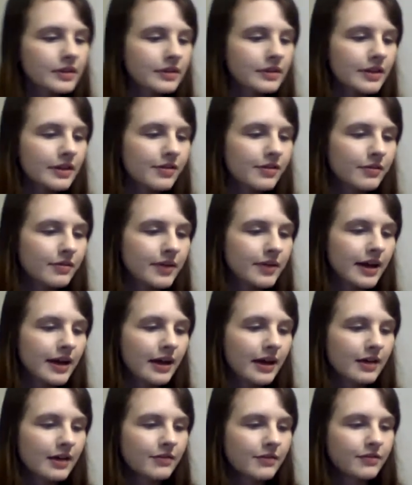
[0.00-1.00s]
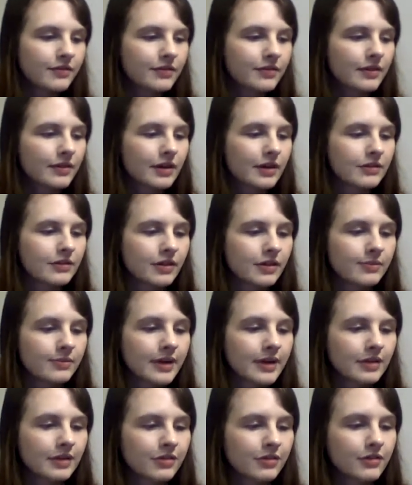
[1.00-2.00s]
that's what we have. I'll go
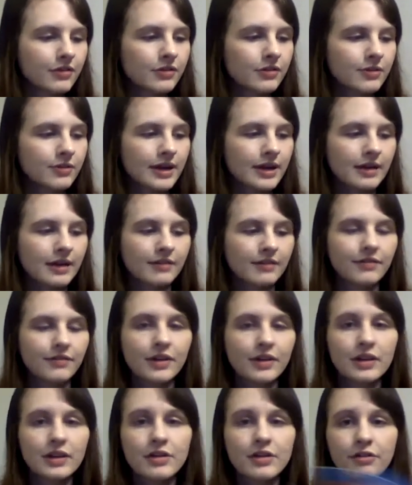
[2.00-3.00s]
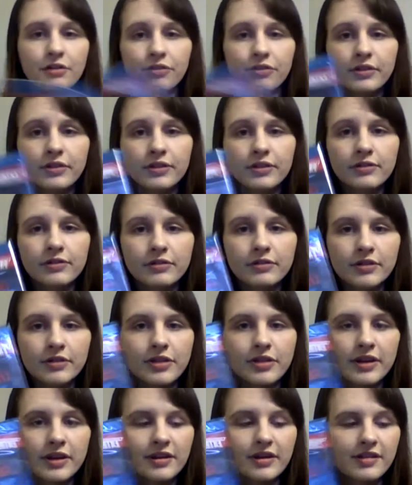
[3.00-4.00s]
back through. We have Children of the
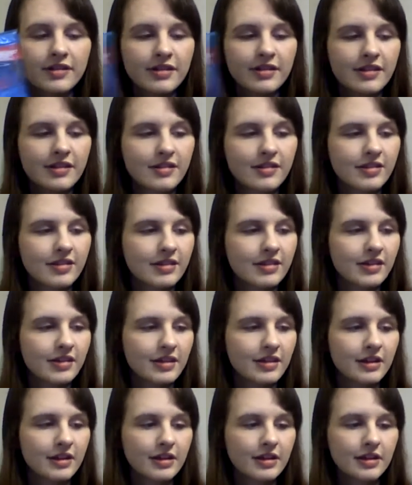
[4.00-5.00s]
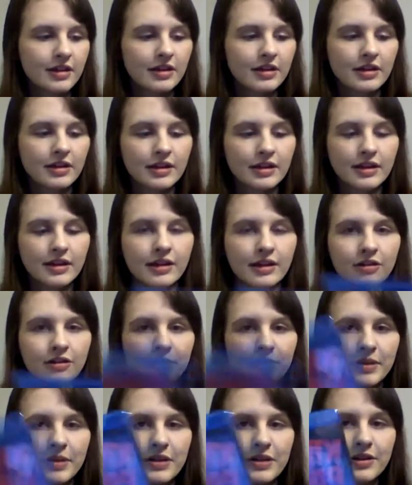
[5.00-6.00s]
Corn Genesis,
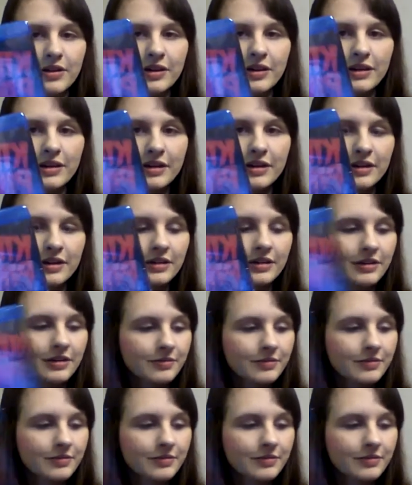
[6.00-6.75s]
Killer Pinata,